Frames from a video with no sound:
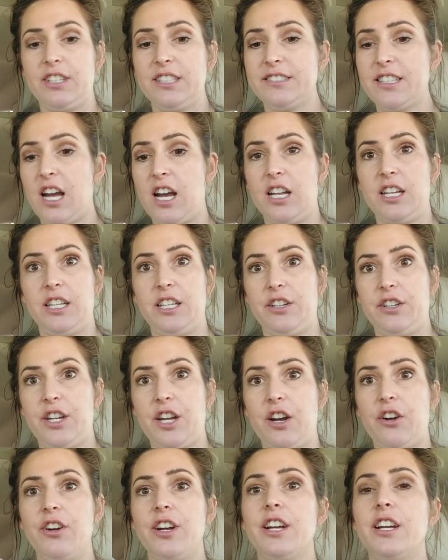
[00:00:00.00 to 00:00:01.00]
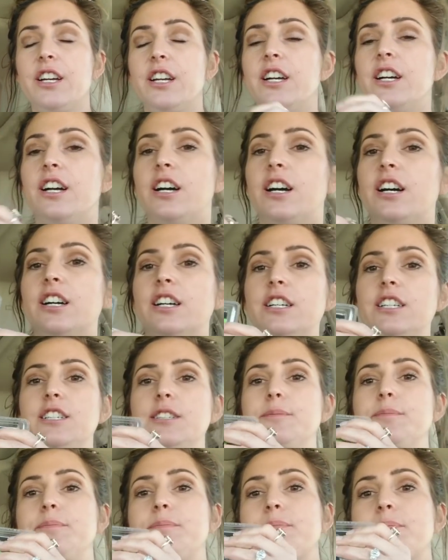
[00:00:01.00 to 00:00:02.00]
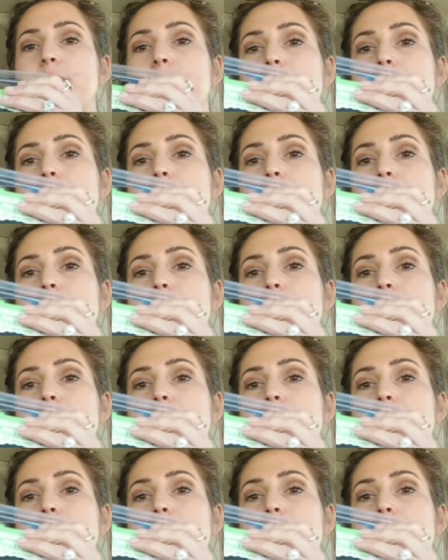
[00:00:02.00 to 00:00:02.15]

It's hot in here, y'all. Um,